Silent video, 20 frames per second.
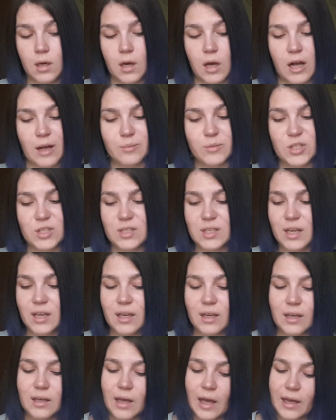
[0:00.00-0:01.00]
I'm just
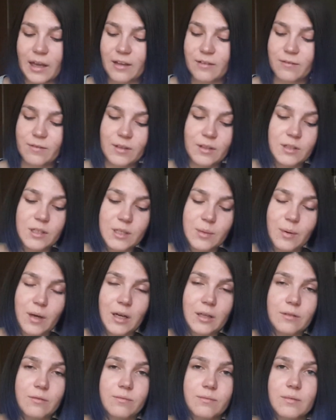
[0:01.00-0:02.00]
saying, I can feel some
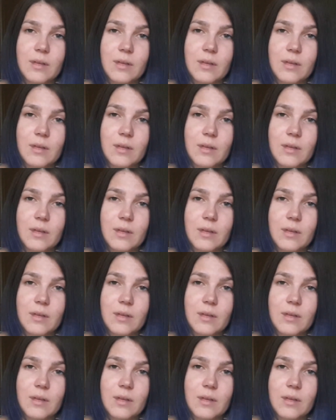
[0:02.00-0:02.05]
kind of...